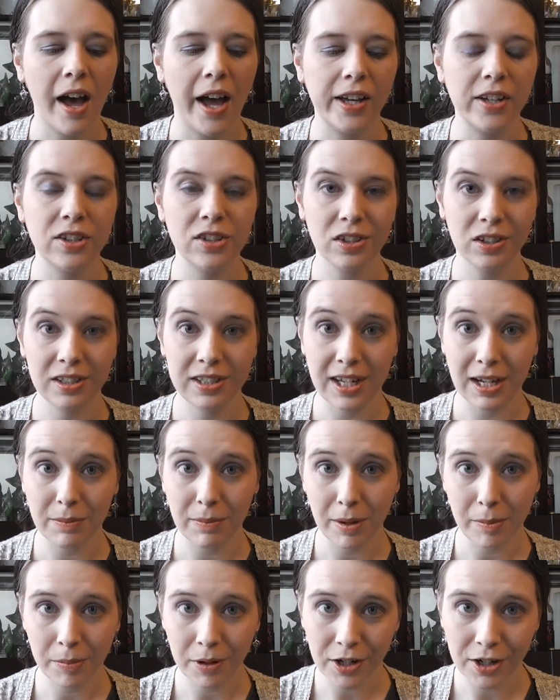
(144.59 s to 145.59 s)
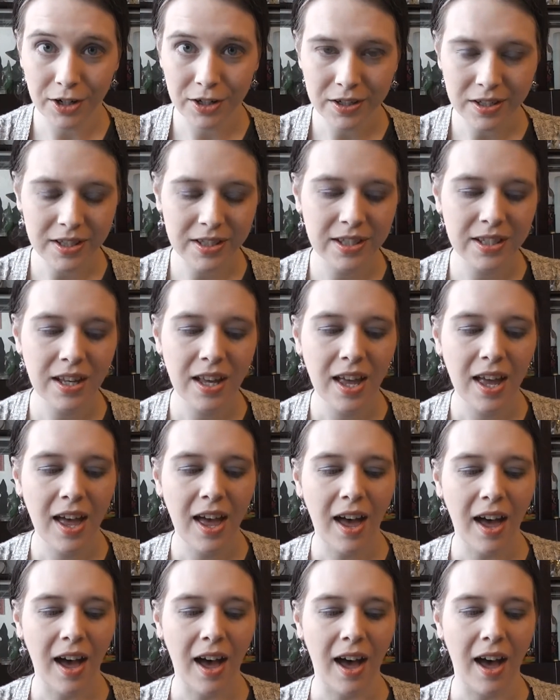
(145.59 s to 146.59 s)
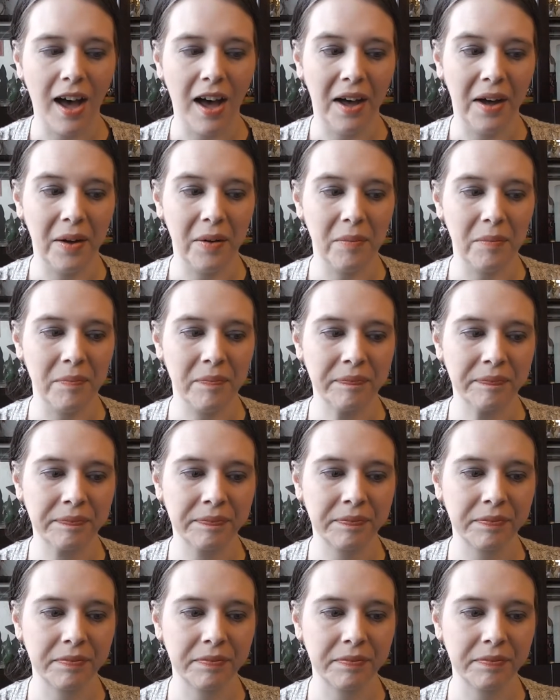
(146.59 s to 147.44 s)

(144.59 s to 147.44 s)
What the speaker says: I usually take my purse, and